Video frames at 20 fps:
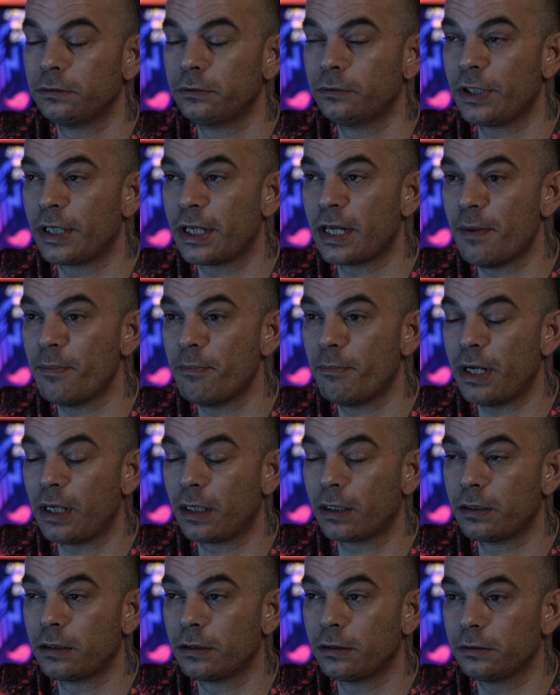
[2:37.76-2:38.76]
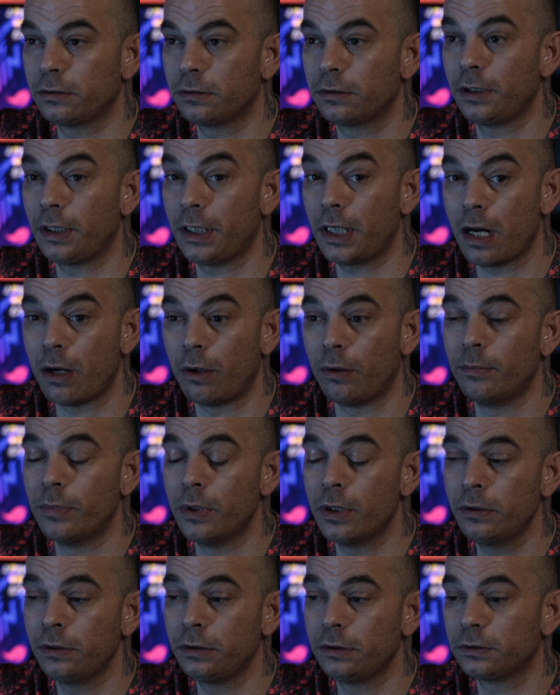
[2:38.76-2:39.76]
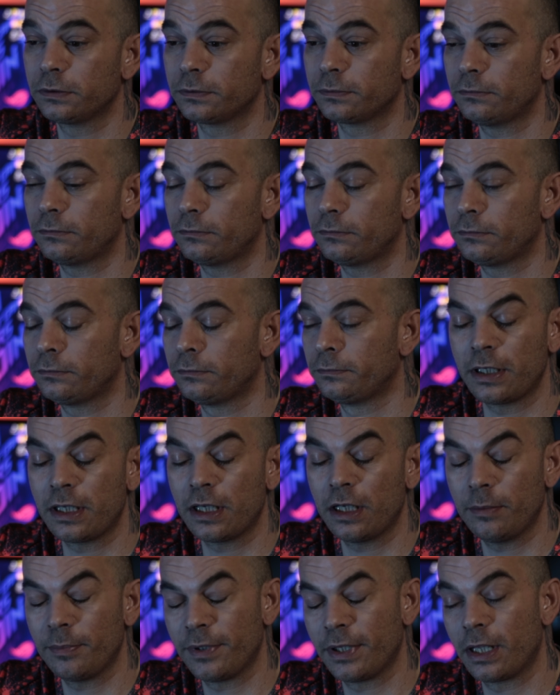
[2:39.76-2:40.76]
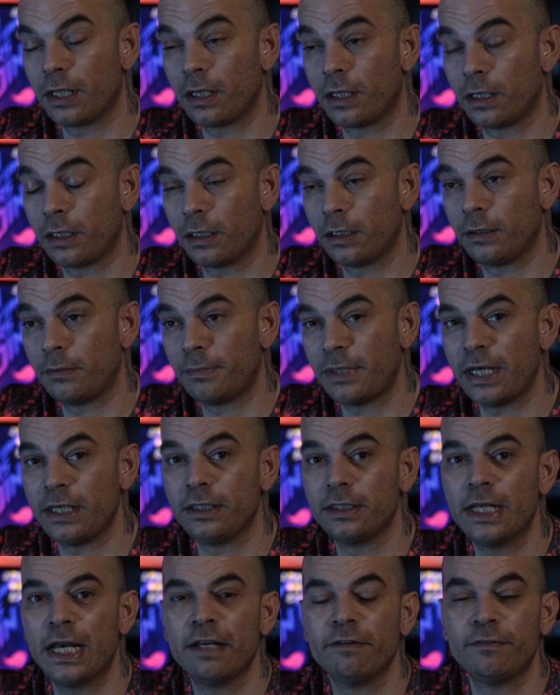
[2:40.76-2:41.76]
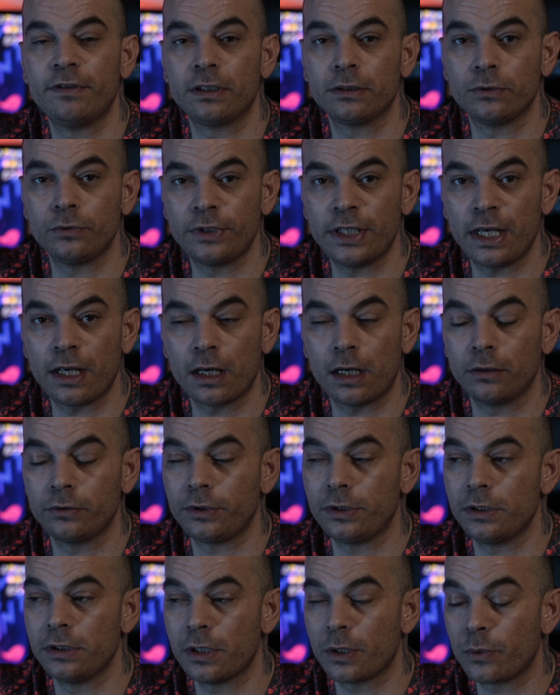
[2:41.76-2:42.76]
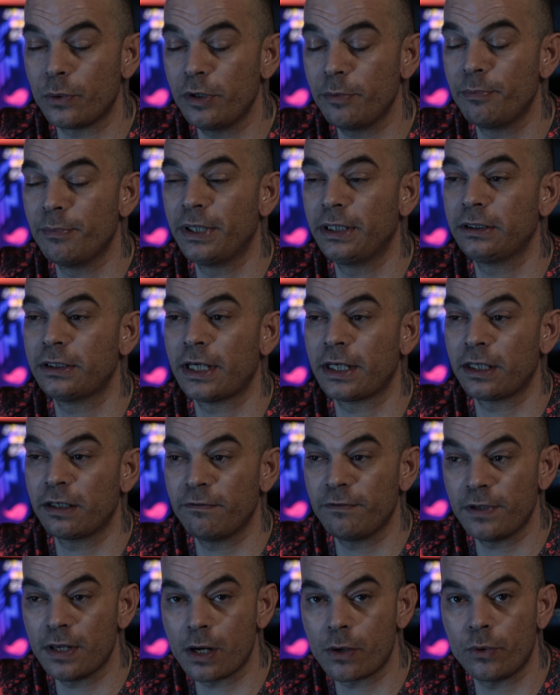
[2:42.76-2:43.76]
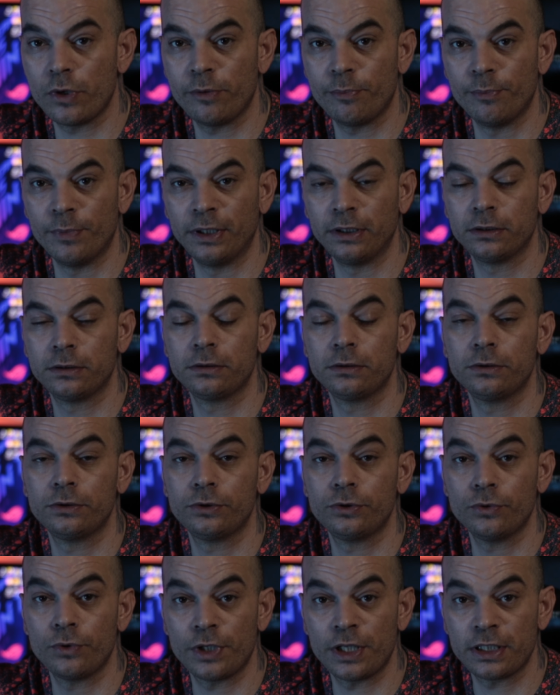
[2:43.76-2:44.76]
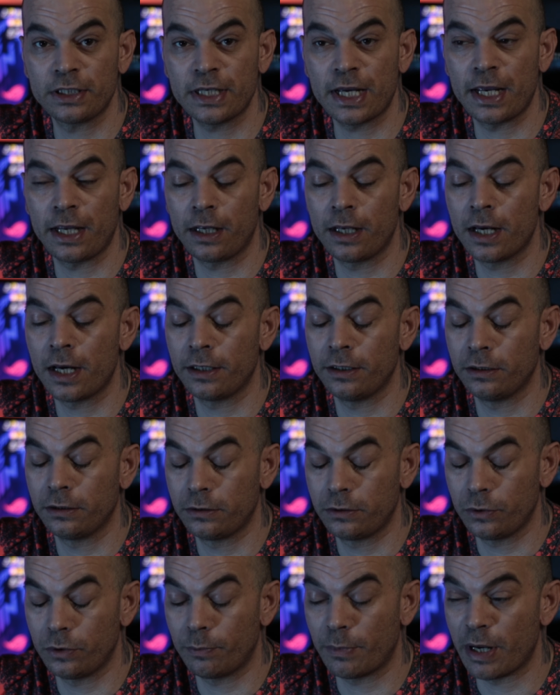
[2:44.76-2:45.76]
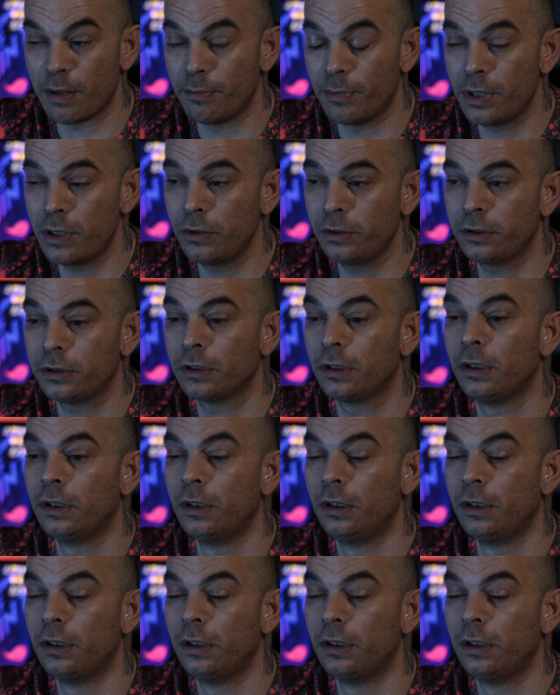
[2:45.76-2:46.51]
We came back in our boat. I helped my diver to take out his equipment. I give the equipment to the Thai guy to my boat.